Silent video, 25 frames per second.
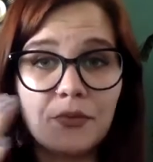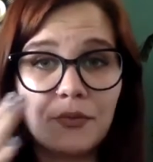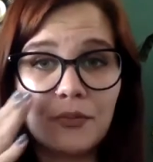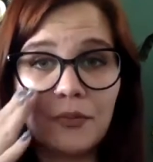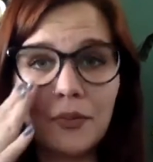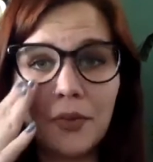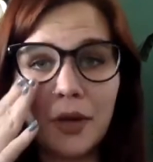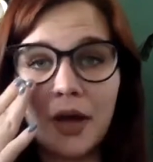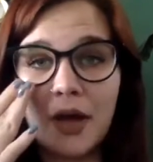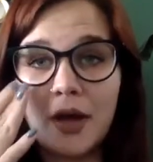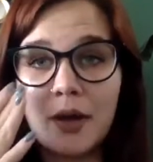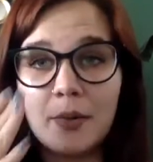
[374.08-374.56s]

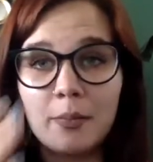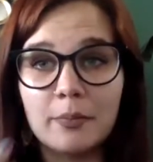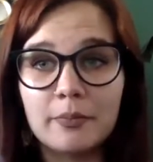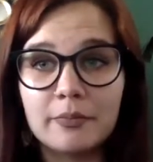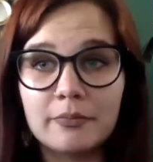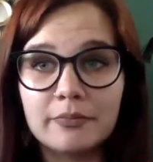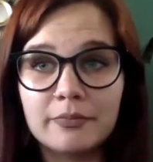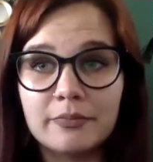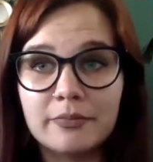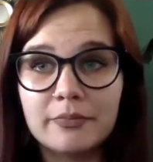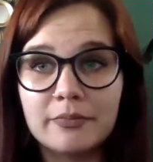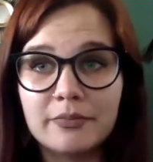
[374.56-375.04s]

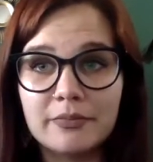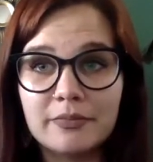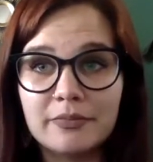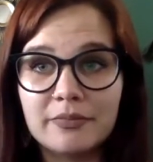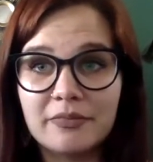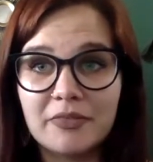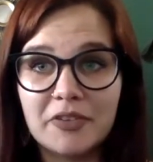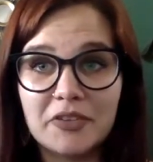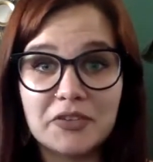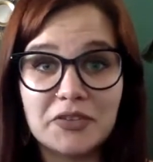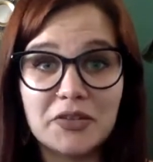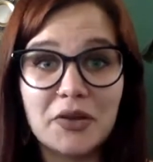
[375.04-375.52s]
the
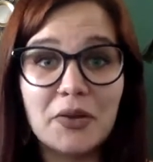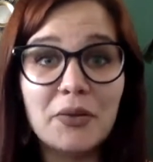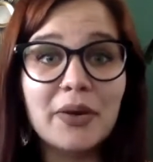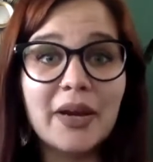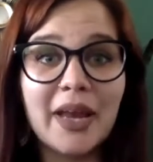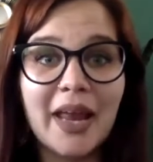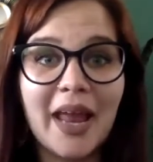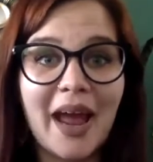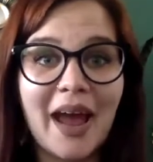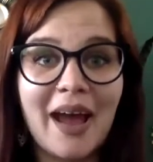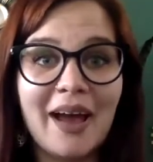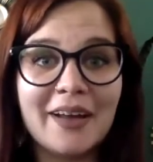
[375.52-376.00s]

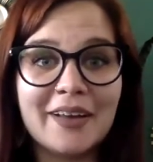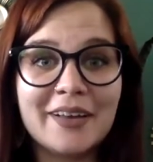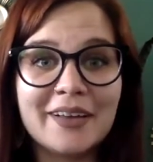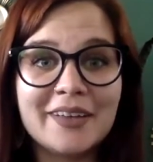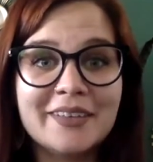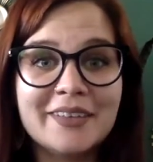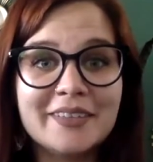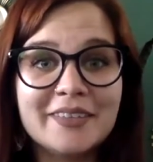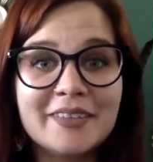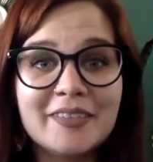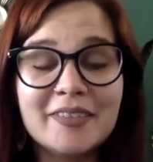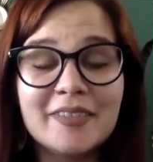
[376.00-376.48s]
zodiac.
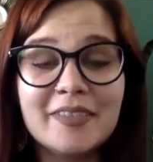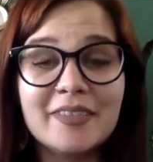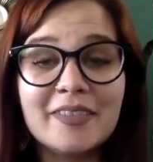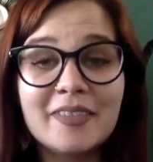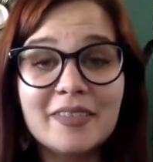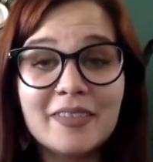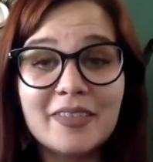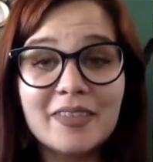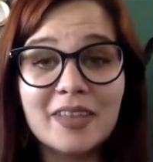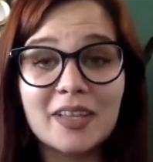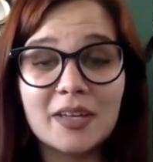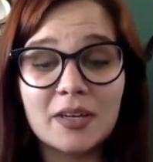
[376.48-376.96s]

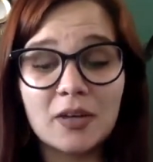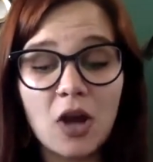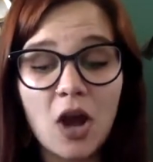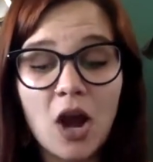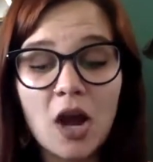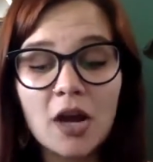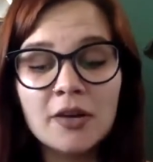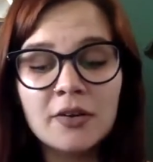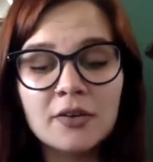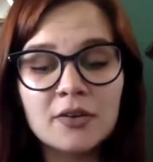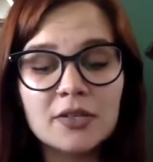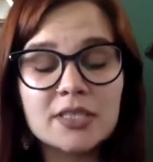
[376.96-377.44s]
The
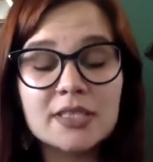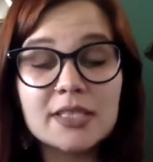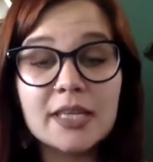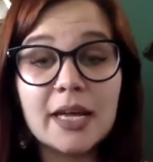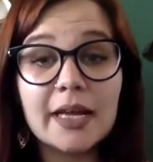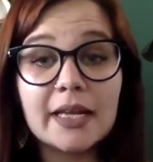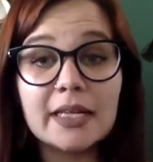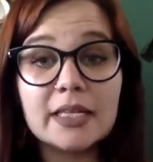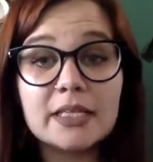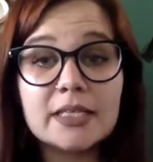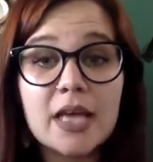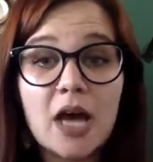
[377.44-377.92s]
cardinal
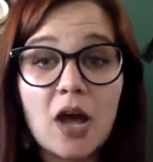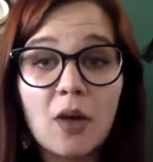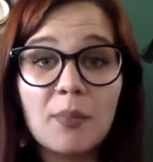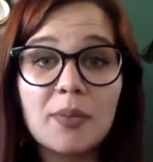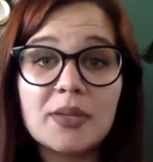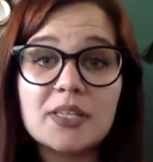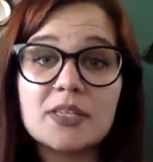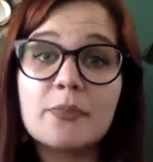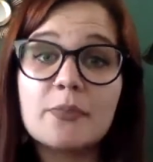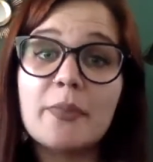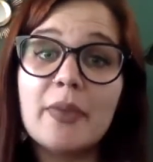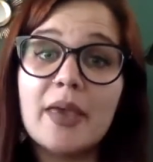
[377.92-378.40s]
signs help
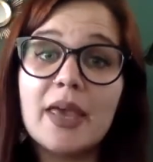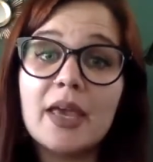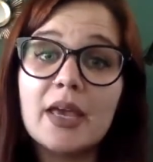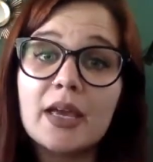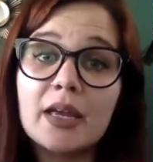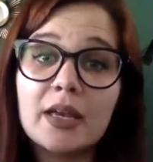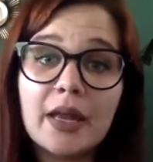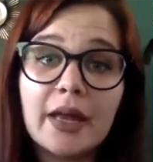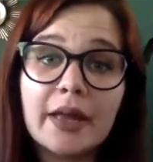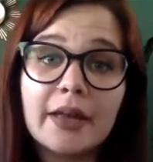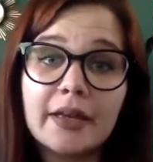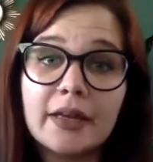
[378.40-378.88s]
us make a
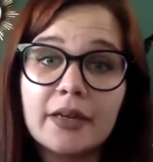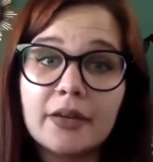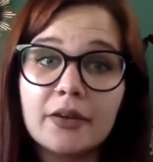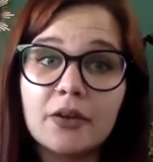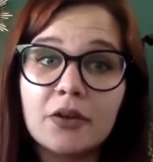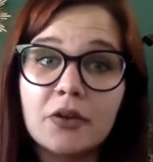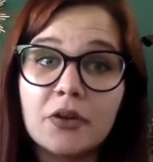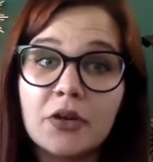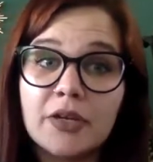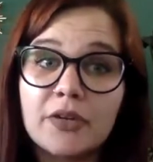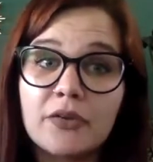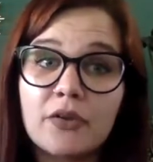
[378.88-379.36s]

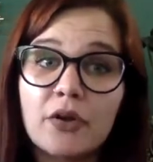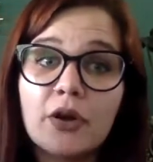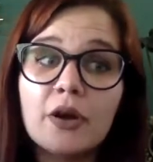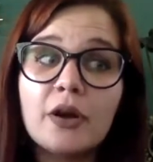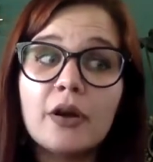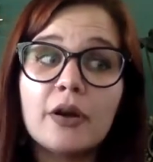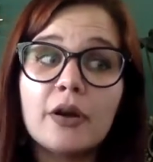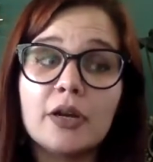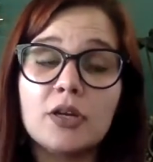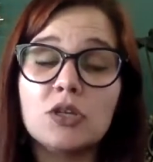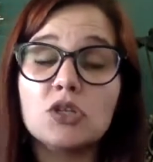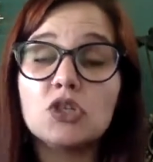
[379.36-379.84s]
90-degree
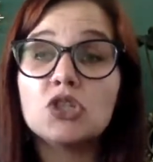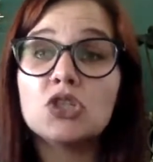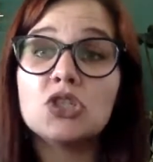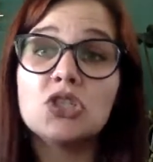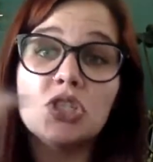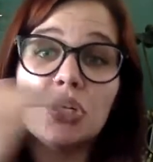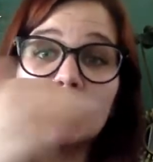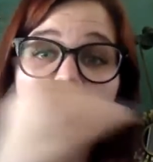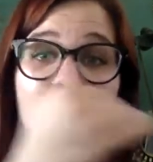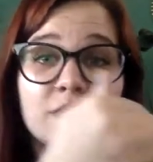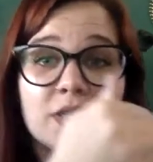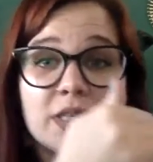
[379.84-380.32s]
turn and
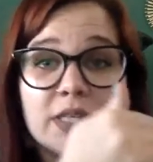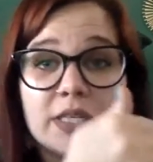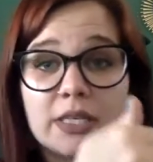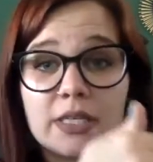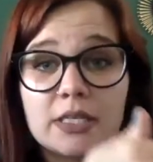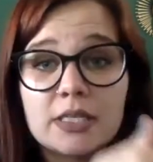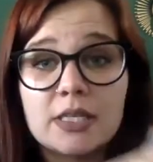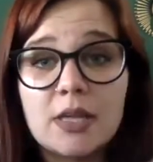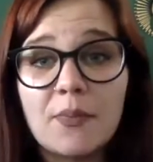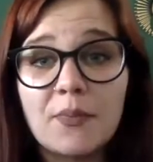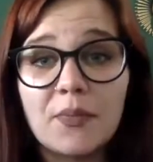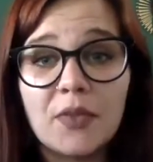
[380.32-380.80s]
shift into
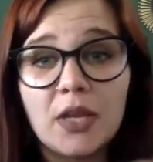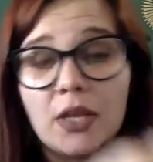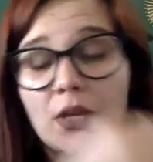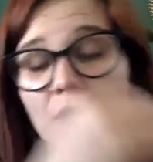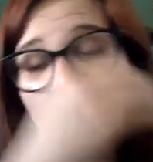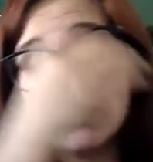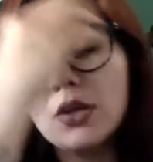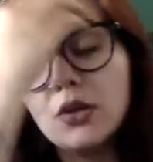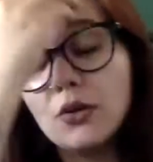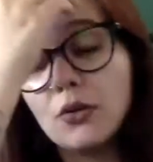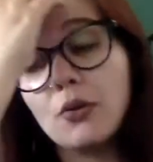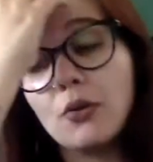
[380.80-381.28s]
something
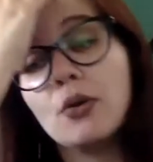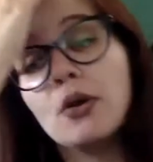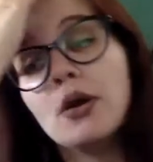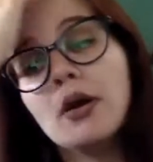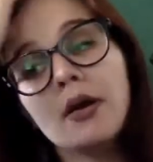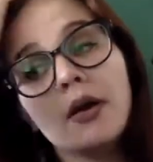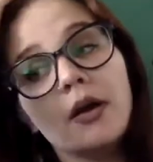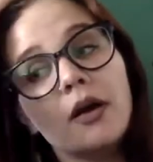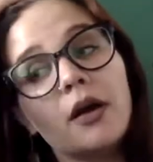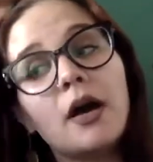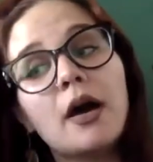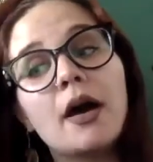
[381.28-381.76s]
new.
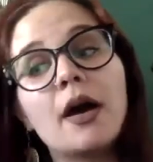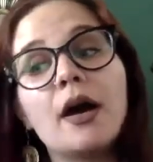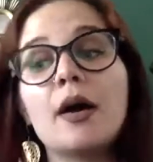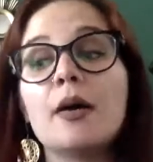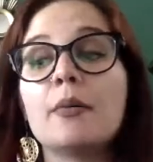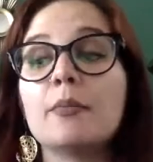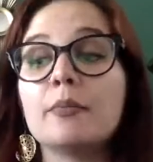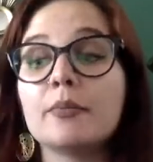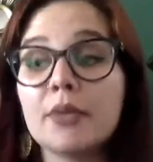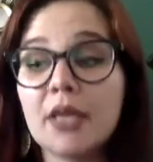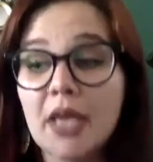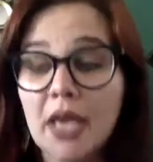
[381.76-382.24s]

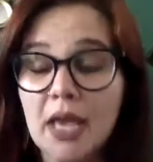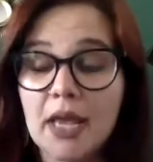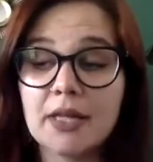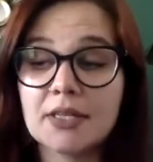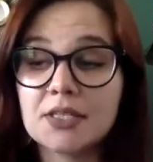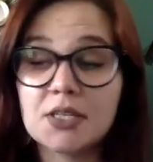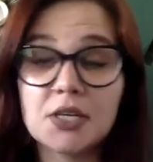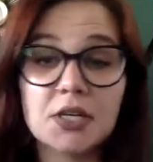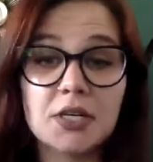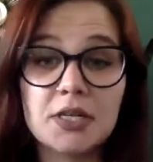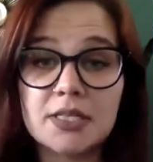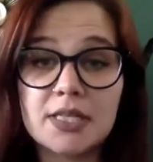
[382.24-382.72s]

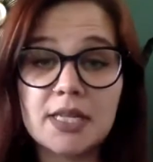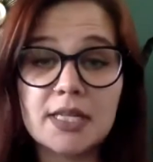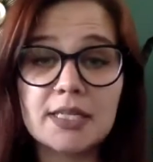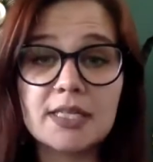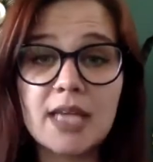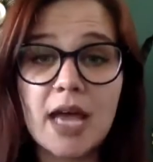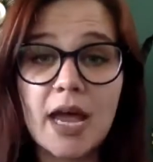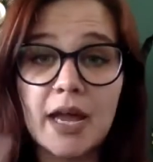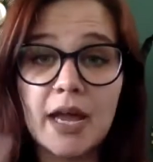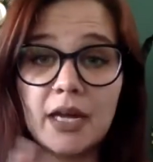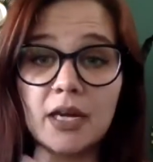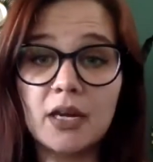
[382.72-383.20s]
Cancer is a
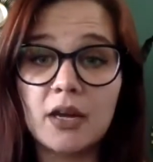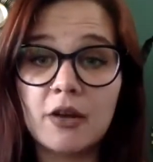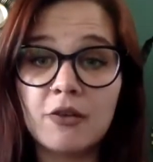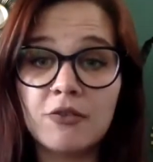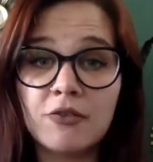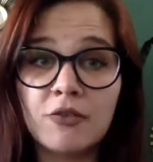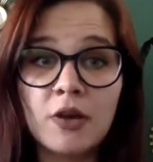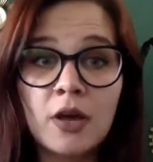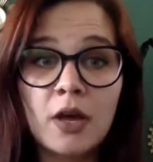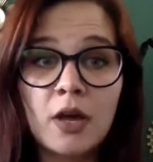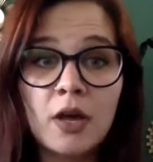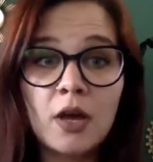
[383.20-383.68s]
sign of
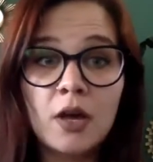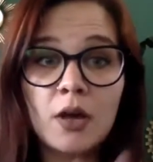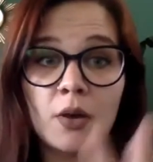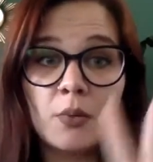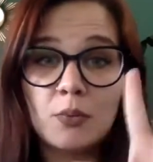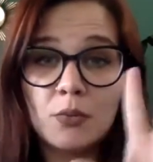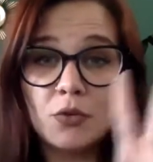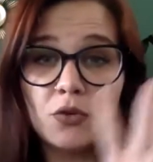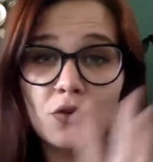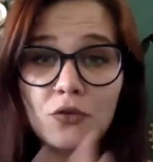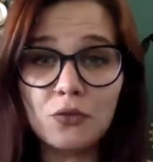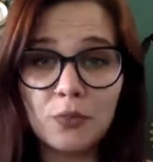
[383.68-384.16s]

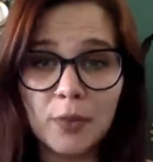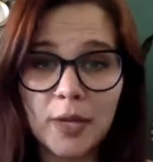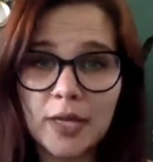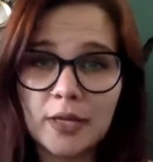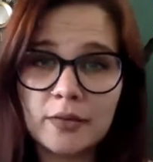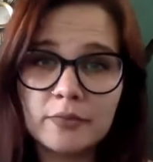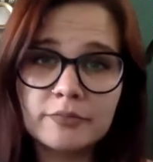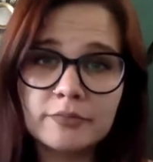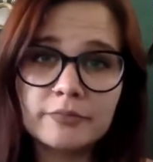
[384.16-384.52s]
movement,